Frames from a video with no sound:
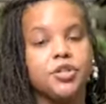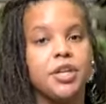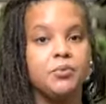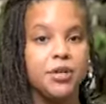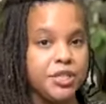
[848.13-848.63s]
You
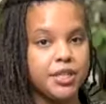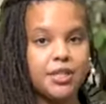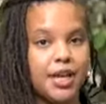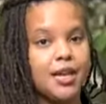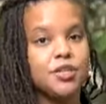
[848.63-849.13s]
can reach us
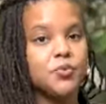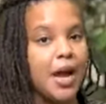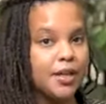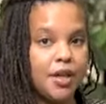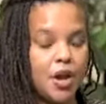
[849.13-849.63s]
again
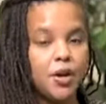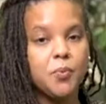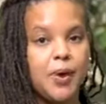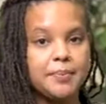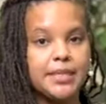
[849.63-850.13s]
directly on
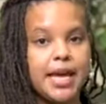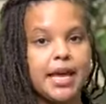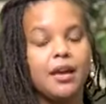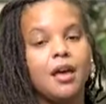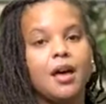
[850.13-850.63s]
our website.